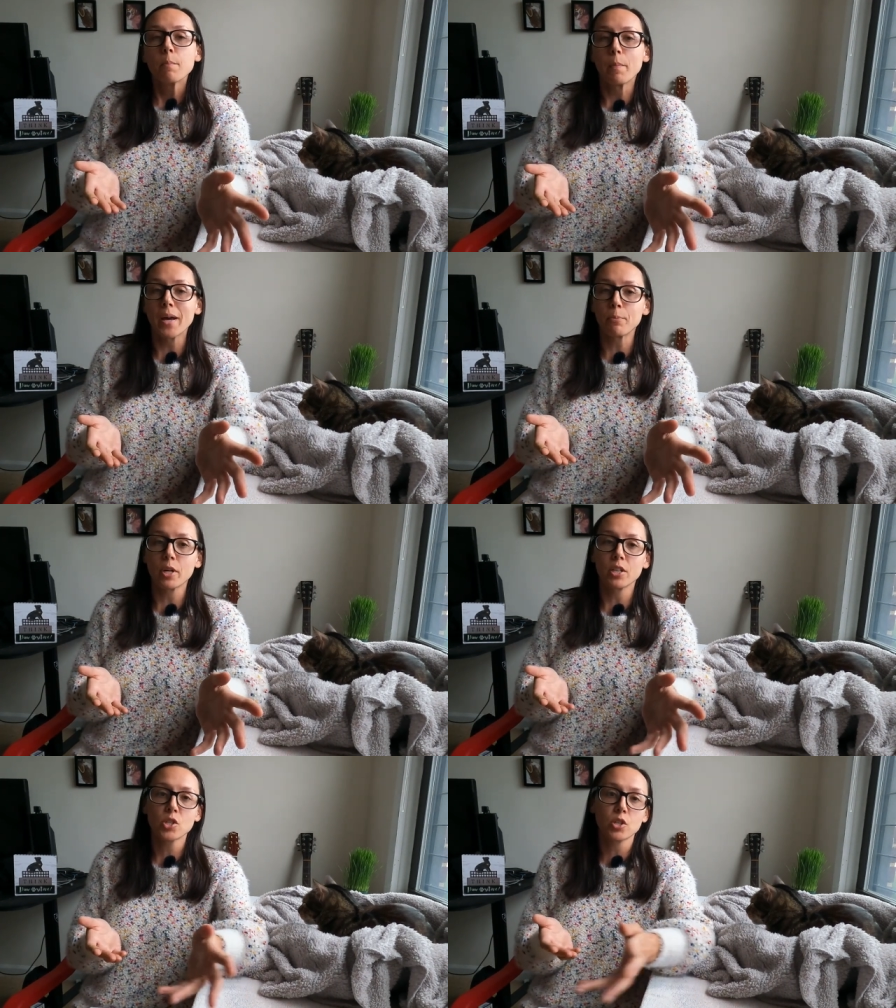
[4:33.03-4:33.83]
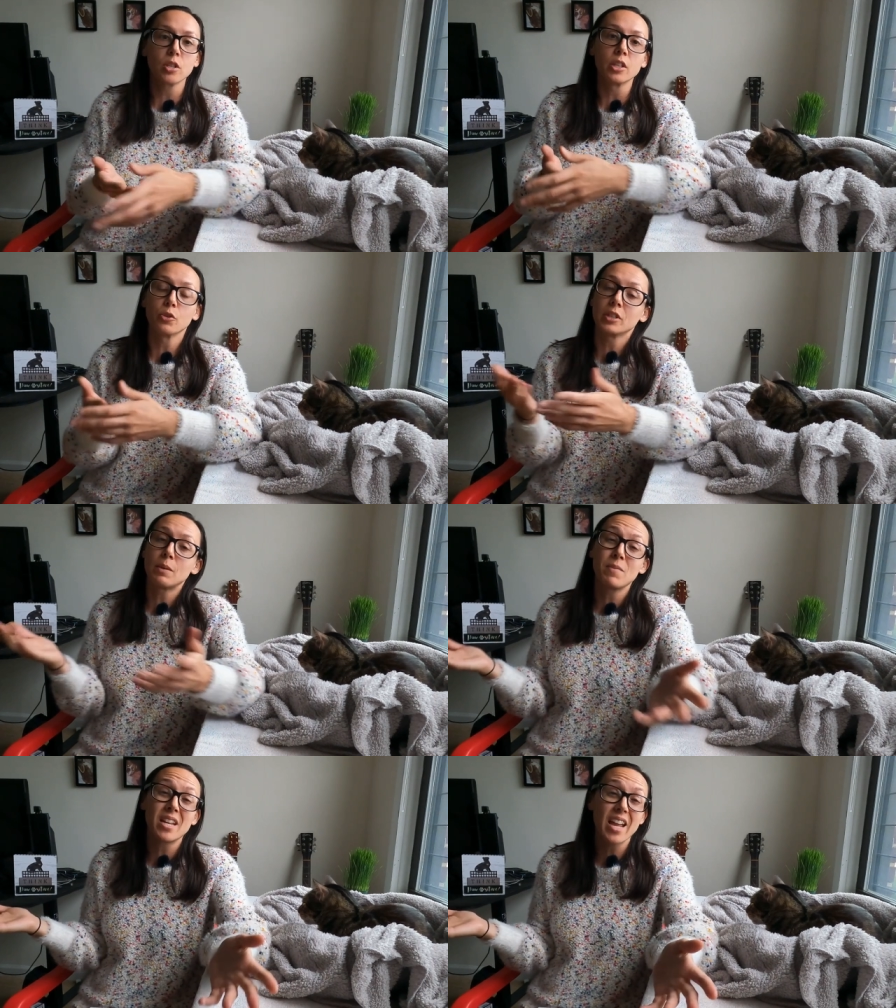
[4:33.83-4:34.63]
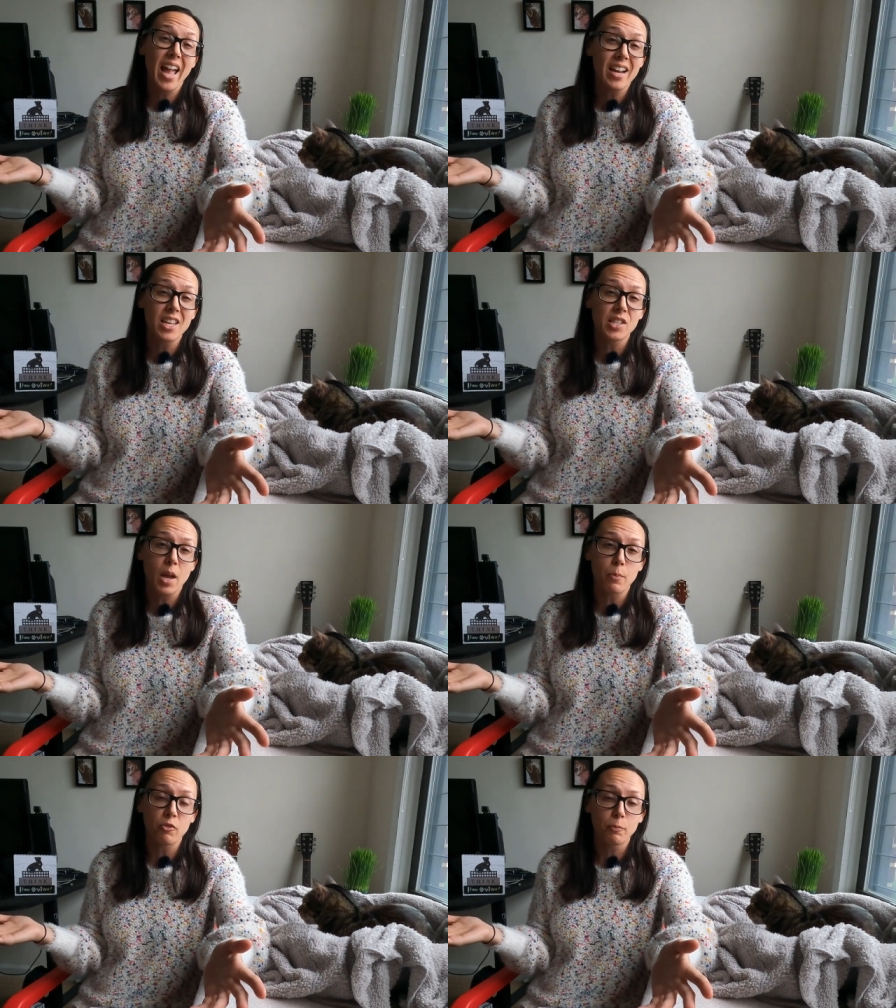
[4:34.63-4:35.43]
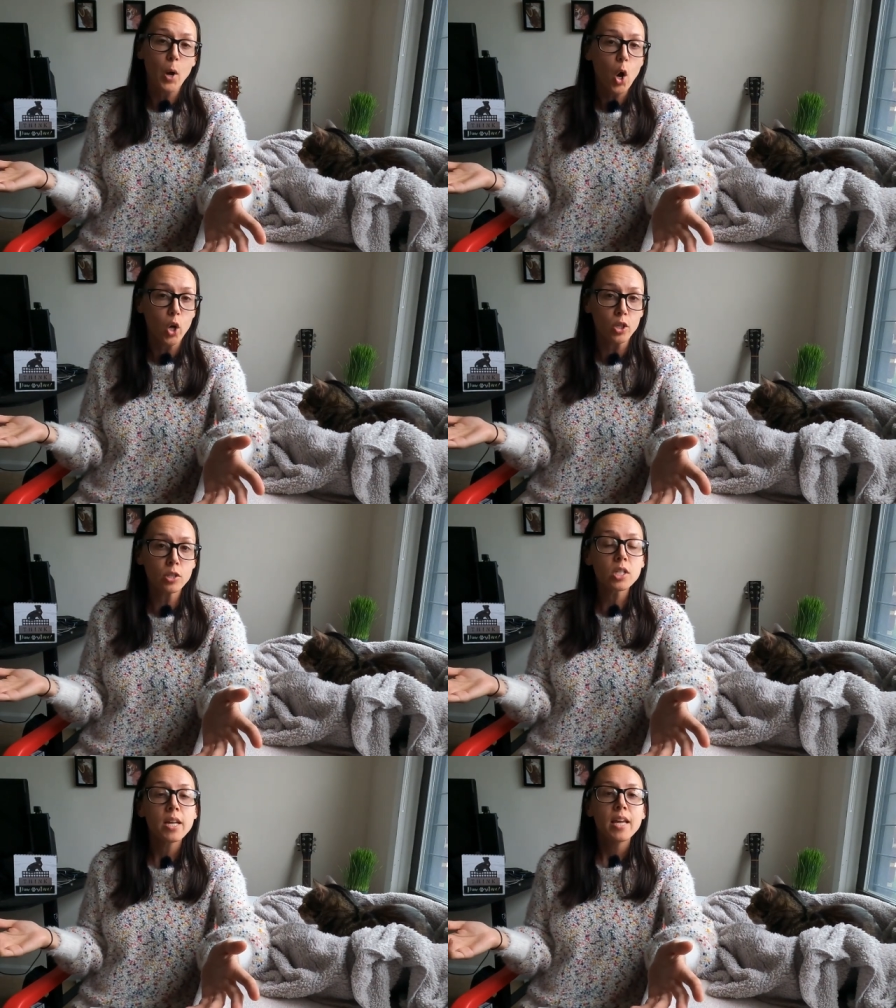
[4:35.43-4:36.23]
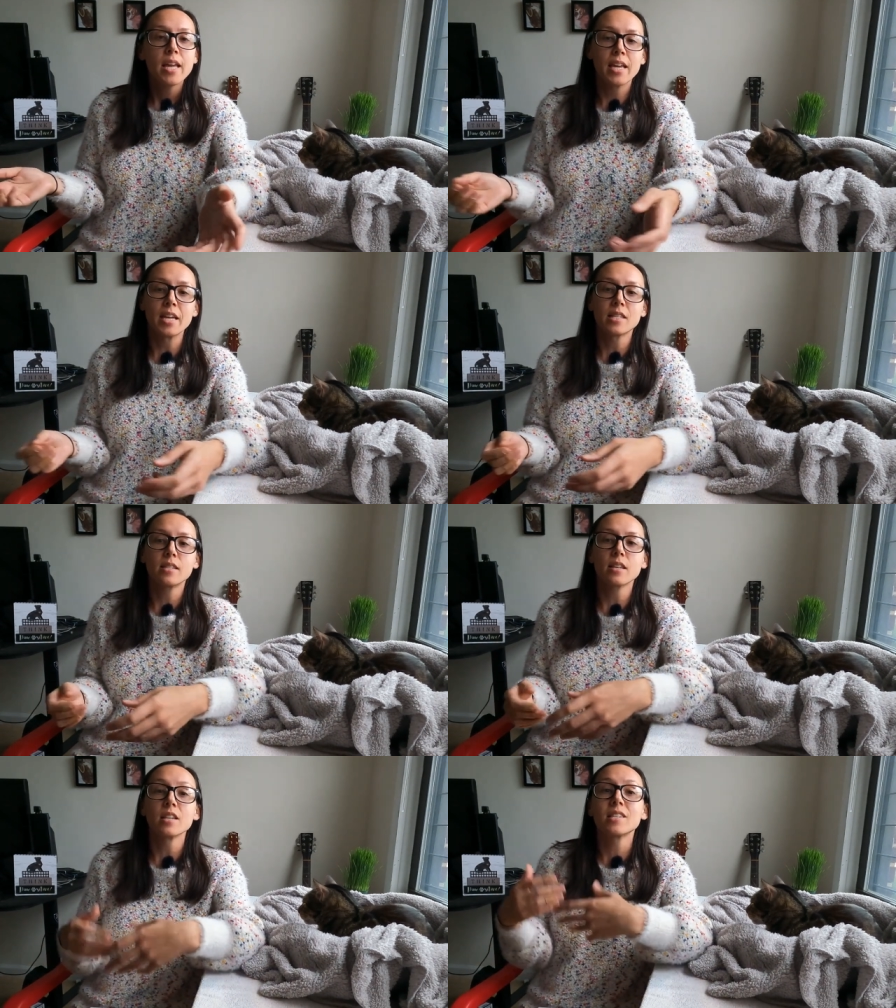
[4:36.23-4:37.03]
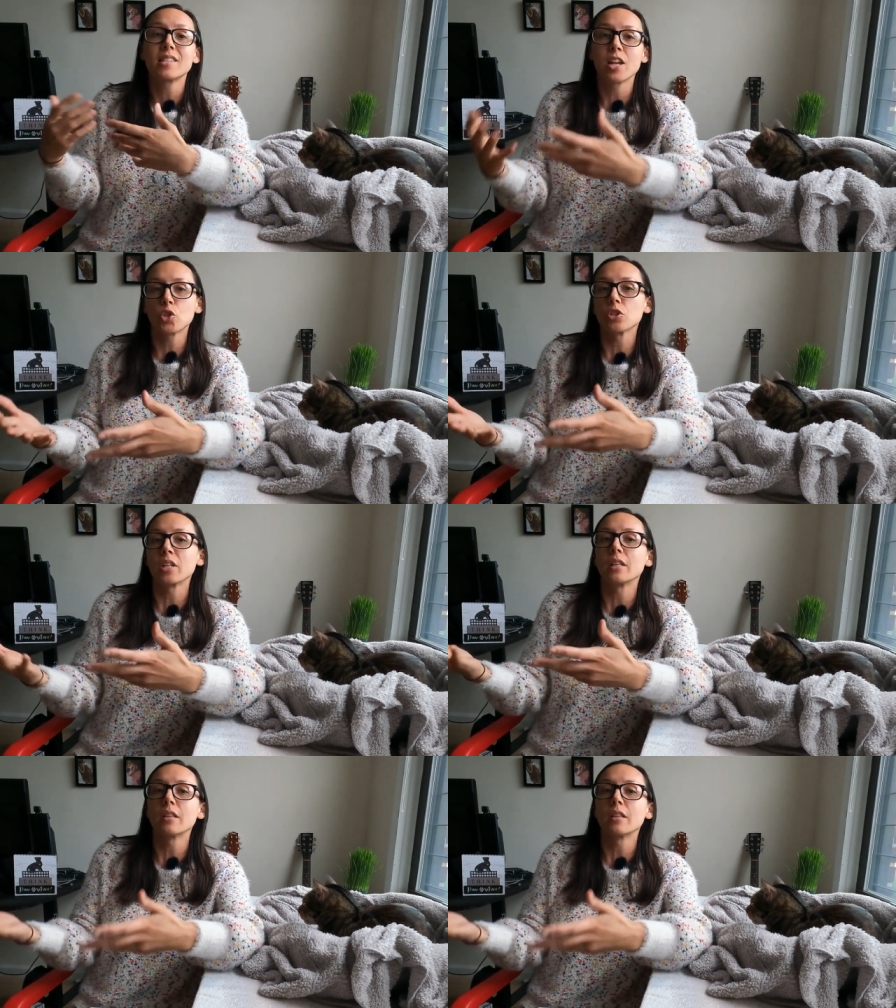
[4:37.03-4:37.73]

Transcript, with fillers: byproducts could literally mean any type of part. It's essentially